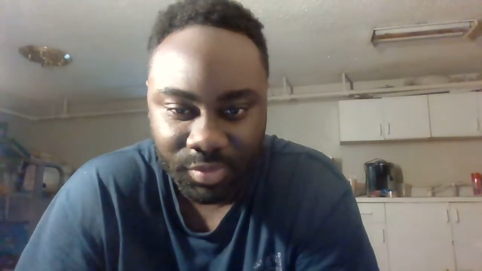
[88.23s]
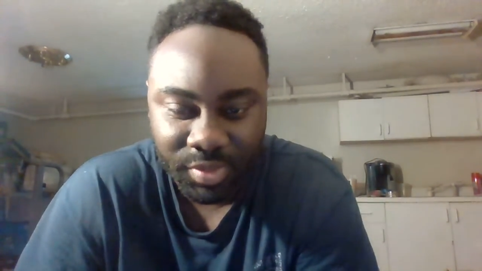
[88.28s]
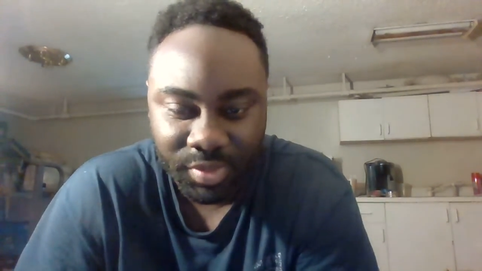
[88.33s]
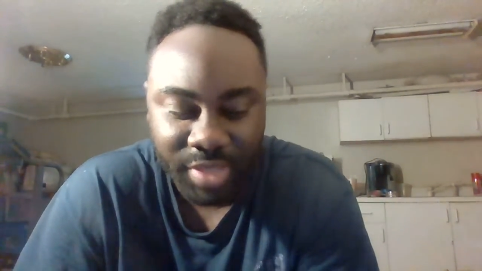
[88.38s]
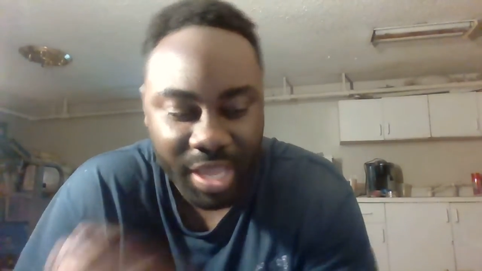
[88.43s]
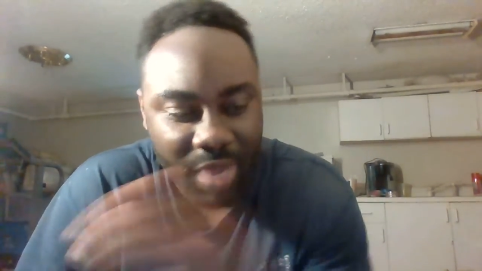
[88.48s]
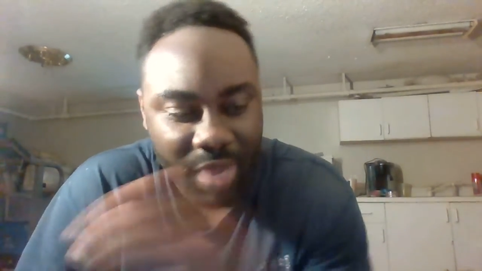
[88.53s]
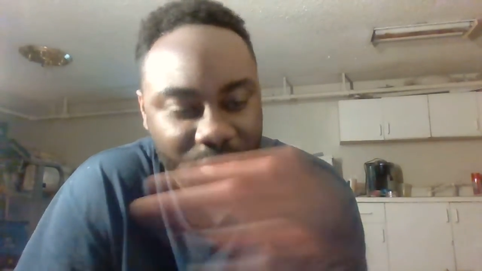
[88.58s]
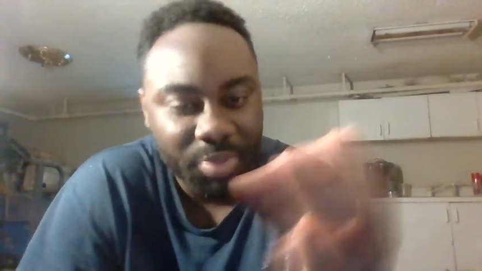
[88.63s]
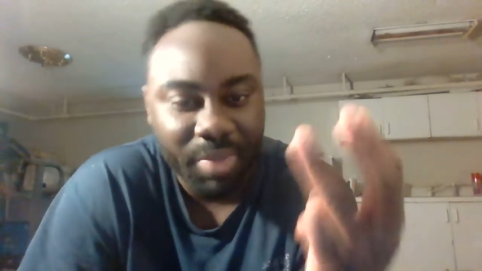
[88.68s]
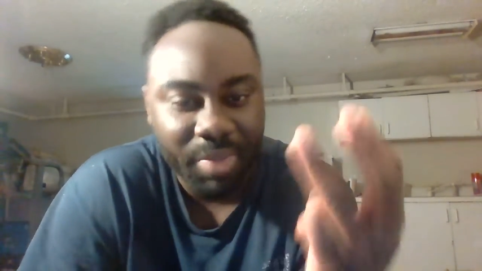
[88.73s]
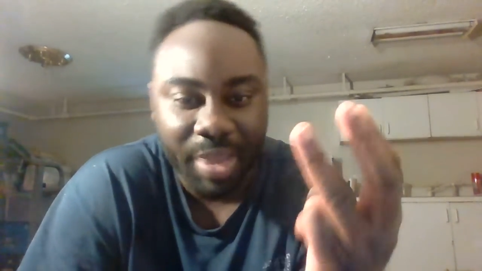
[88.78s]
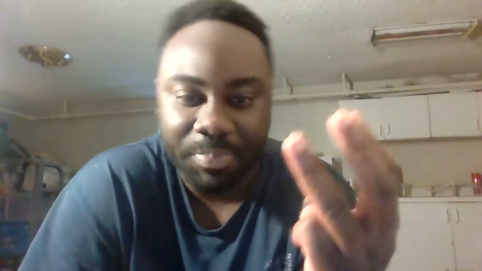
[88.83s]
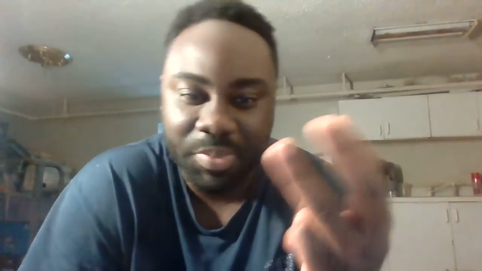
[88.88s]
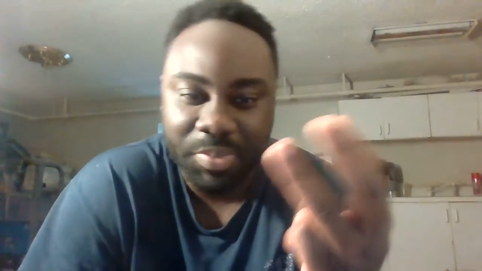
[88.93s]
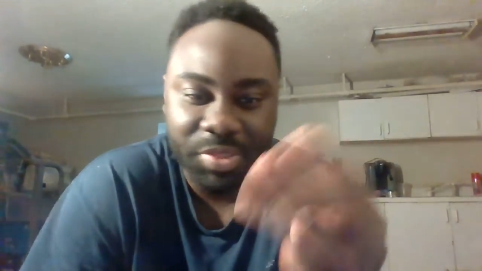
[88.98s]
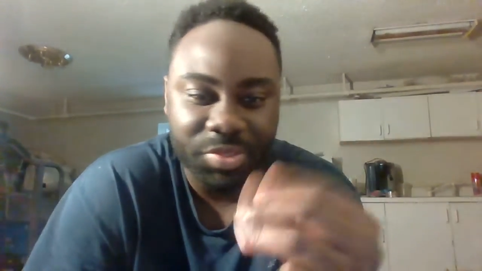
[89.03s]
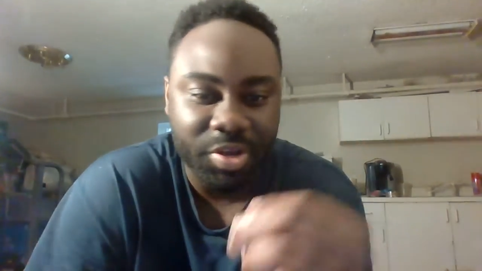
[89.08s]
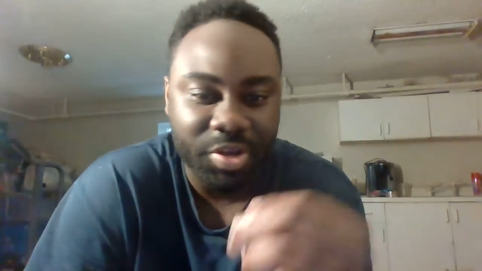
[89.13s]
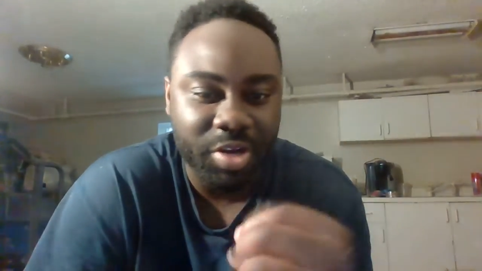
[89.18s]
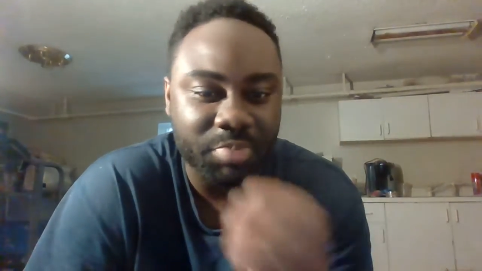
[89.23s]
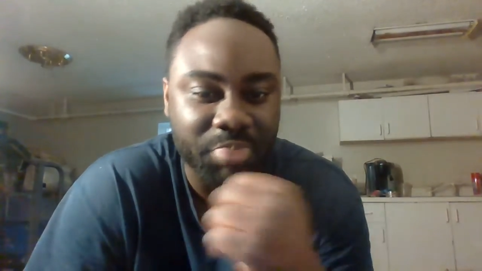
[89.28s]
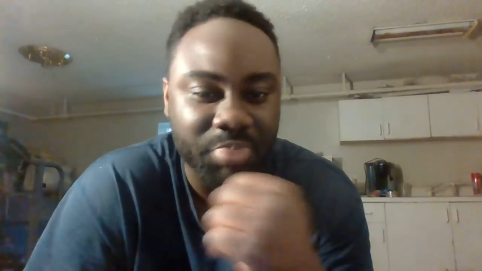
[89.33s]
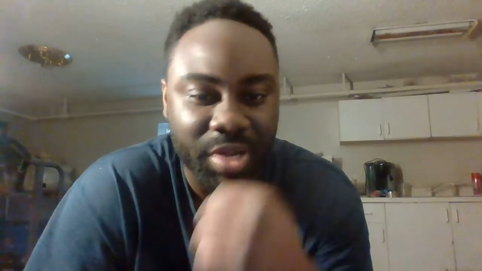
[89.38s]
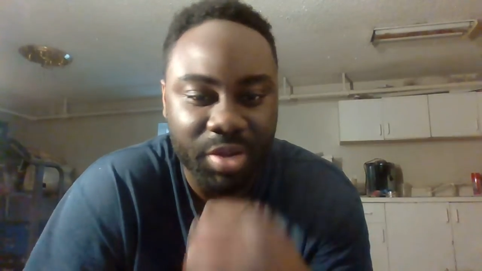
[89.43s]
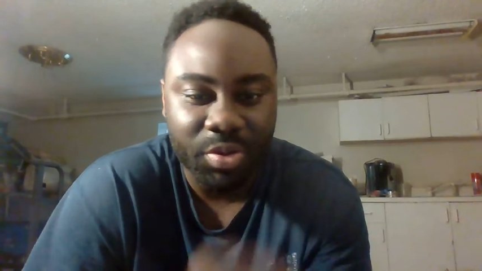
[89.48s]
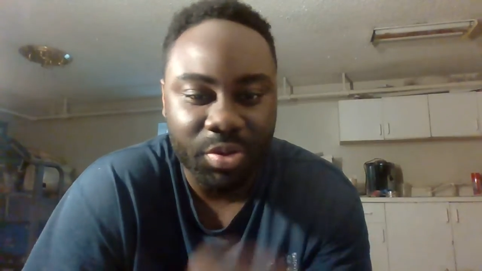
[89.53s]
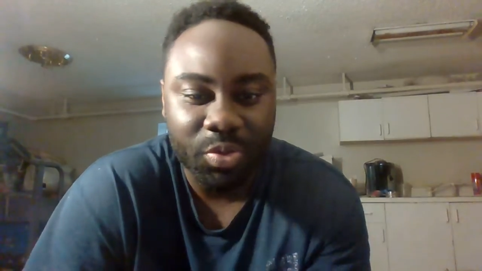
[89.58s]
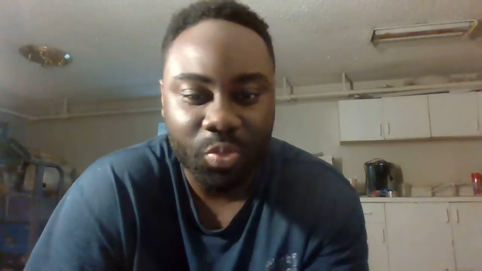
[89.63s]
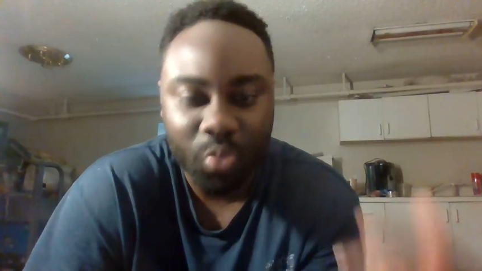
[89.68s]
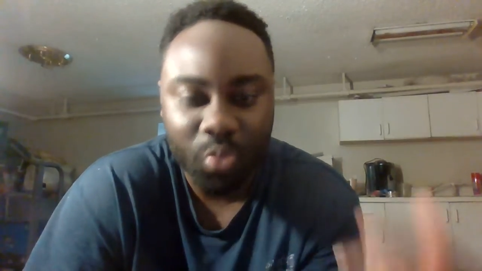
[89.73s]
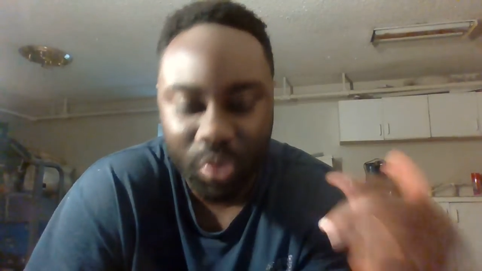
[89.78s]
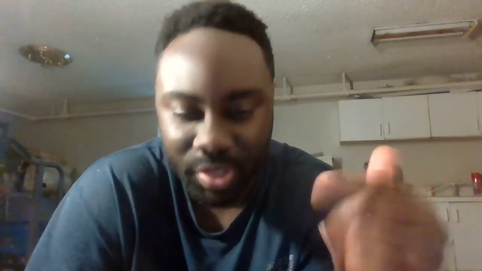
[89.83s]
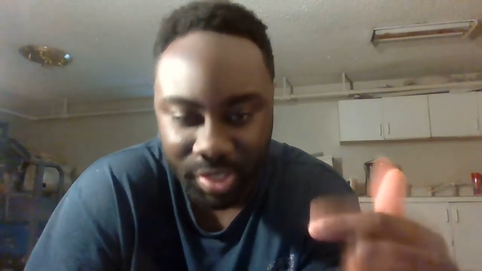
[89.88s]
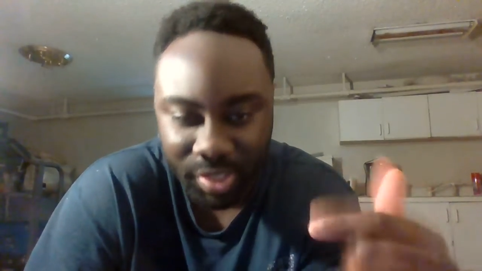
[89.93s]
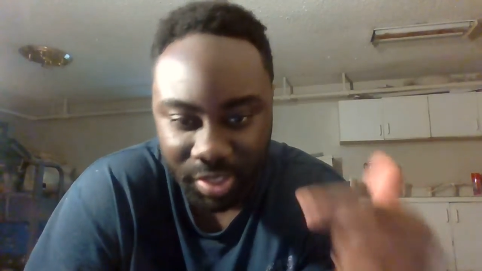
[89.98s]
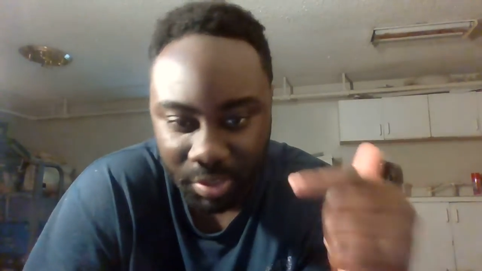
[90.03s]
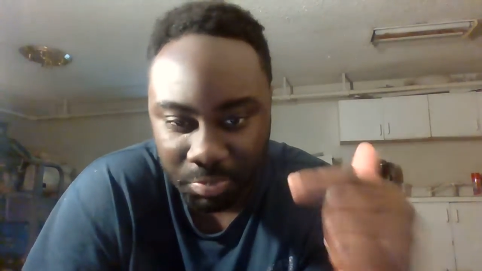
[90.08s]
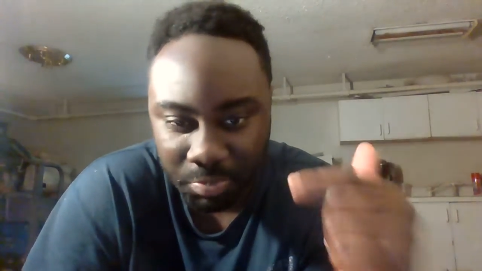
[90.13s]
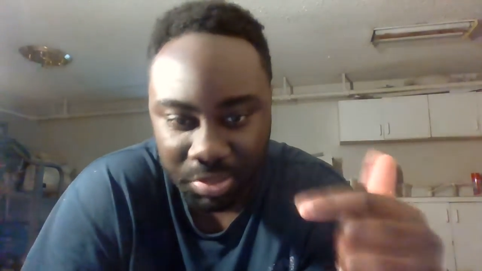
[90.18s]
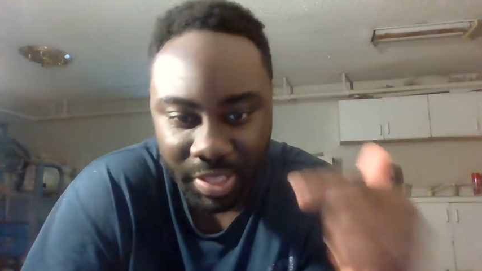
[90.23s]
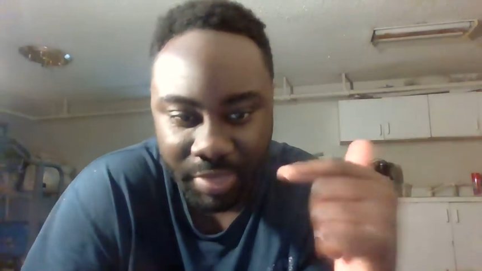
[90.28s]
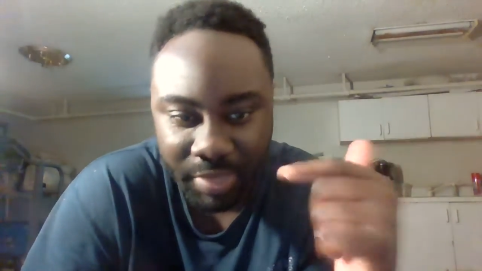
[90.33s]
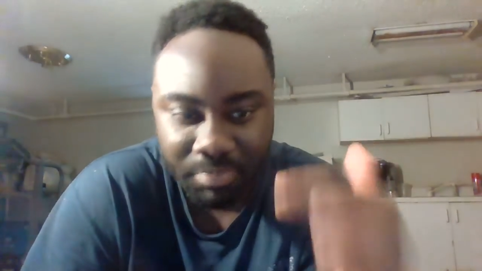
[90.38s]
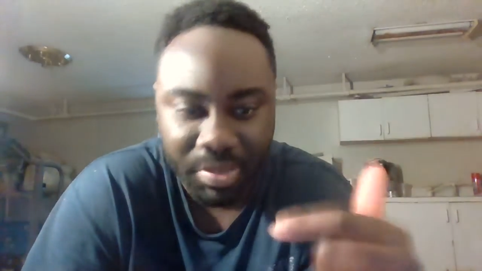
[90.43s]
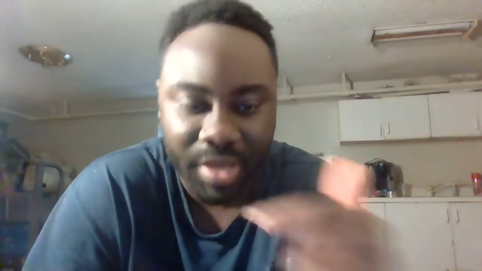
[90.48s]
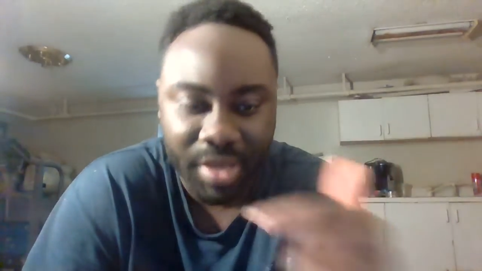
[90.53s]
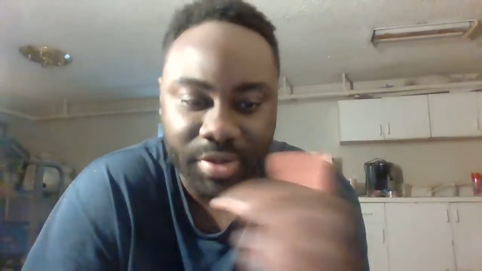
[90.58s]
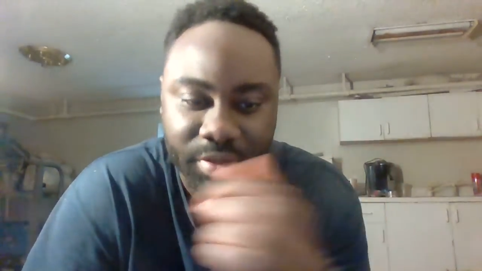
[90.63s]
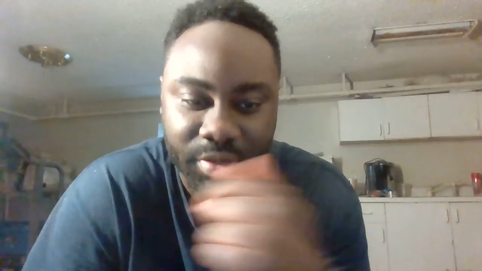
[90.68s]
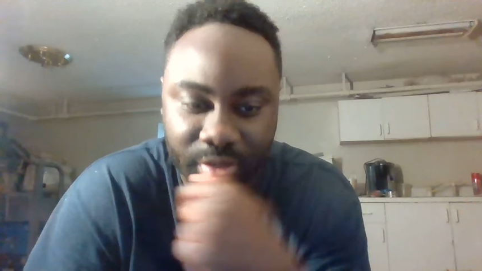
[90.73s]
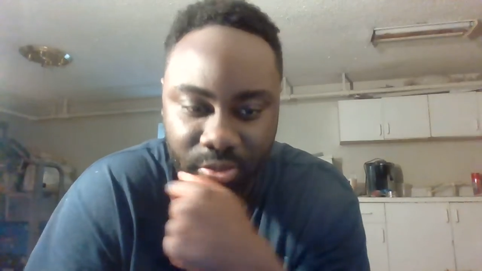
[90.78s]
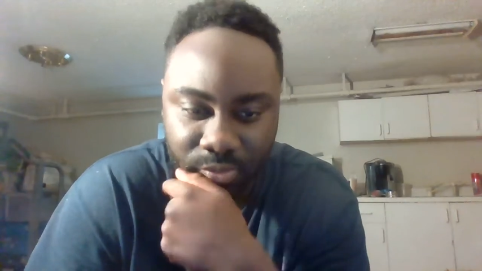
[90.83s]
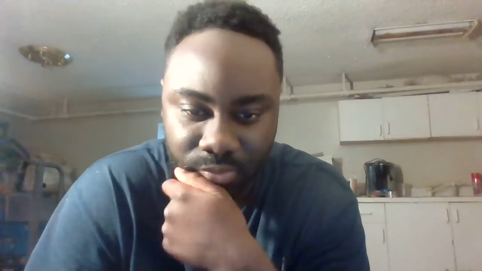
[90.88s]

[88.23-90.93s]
Yeah, we might be third, but we need to play better.